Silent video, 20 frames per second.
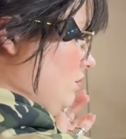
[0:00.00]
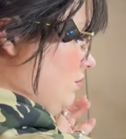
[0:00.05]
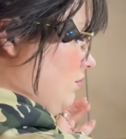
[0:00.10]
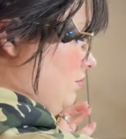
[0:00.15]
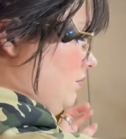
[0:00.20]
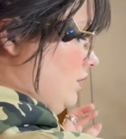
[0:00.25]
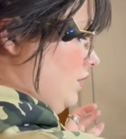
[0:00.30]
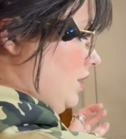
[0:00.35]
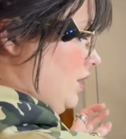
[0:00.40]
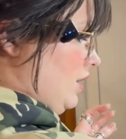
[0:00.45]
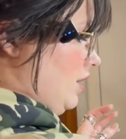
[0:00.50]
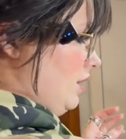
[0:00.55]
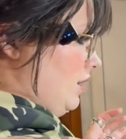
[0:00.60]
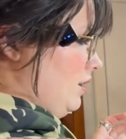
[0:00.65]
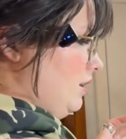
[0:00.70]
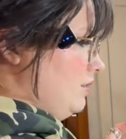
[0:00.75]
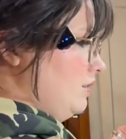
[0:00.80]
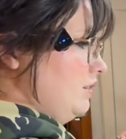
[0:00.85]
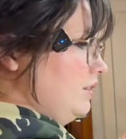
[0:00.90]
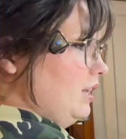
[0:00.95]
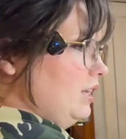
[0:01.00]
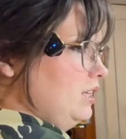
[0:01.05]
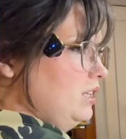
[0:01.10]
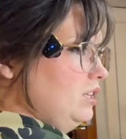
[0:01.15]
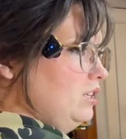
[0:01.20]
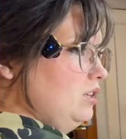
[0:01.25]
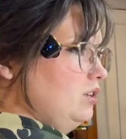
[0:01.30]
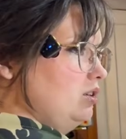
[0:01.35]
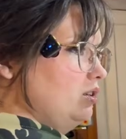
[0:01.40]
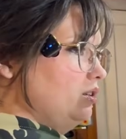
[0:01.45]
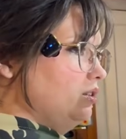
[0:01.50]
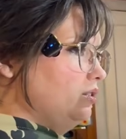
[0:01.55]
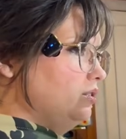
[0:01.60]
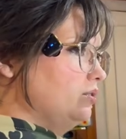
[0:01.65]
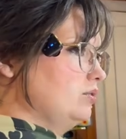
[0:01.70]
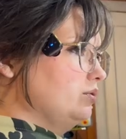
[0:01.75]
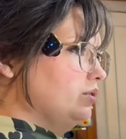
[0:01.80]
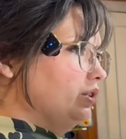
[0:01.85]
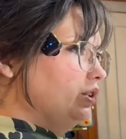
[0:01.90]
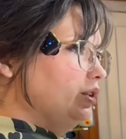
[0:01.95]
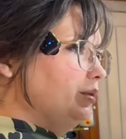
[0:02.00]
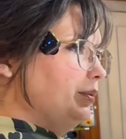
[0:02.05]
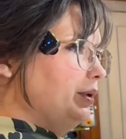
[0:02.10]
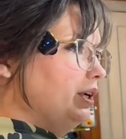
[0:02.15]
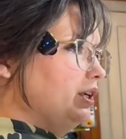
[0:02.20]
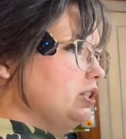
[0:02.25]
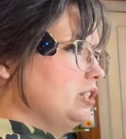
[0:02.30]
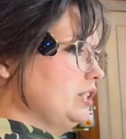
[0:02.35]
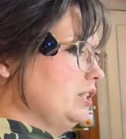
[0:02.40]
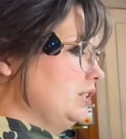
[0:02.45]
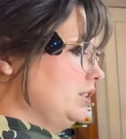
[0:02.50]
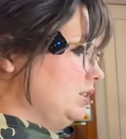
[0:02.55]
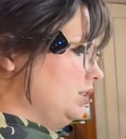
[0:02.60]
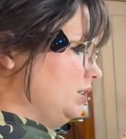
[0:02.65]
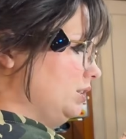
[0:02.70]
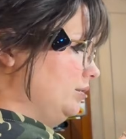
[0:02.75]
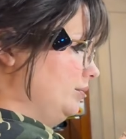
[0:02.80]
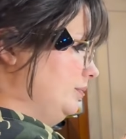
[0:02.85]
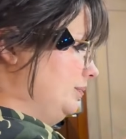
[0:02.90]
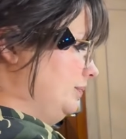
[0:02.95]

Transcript: We got thank you for your purchase.